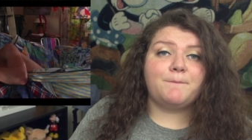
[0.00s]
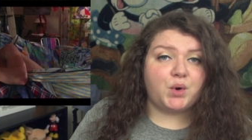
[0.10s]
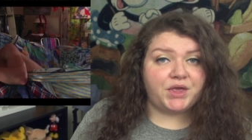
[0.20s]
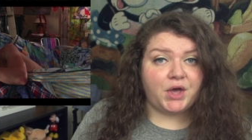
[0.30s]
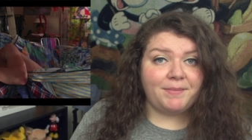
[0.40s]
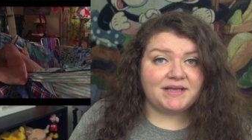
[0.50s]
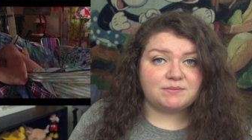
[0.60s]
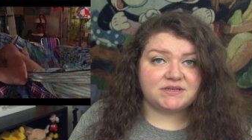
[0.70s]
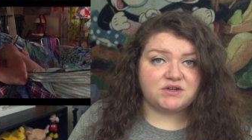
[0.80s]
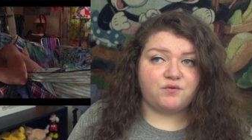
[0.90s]
Boyum is
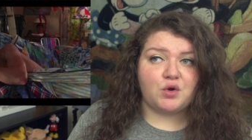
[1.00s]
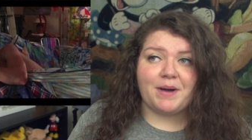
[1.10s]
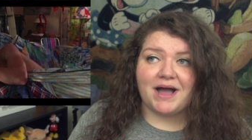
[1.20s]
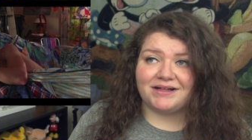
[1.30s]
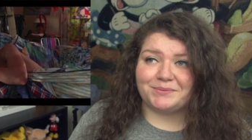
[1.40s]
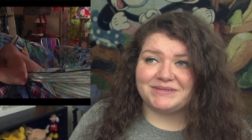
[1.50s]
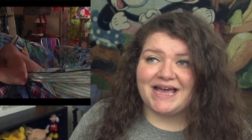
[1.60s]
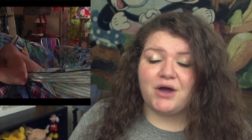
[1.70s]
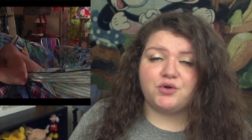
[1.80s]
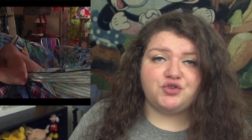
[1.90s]
best known for Apocalypse
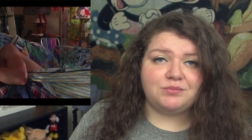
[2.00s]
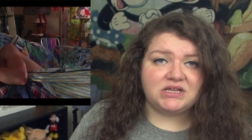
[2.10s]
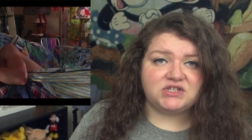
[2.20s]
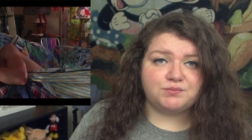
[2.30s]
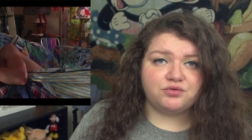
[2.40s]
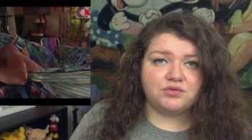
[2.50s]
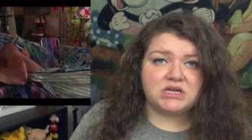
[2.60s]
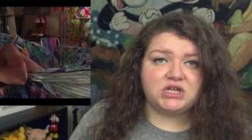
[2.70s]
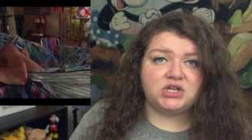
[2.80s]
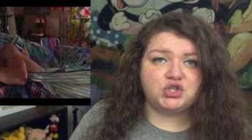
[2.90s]
Now, You, Me, and
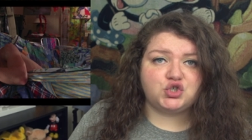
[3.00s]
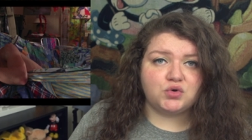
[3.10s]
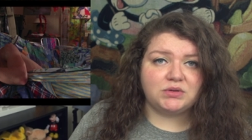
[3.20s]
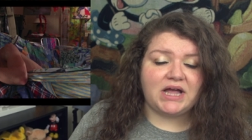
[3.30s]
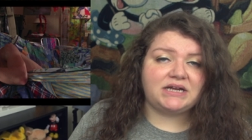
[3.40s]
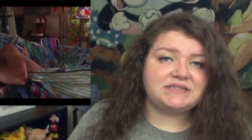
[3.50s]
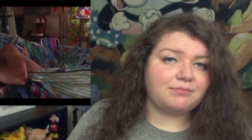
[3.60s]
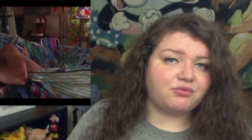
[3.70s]
Dupree, True Lies, and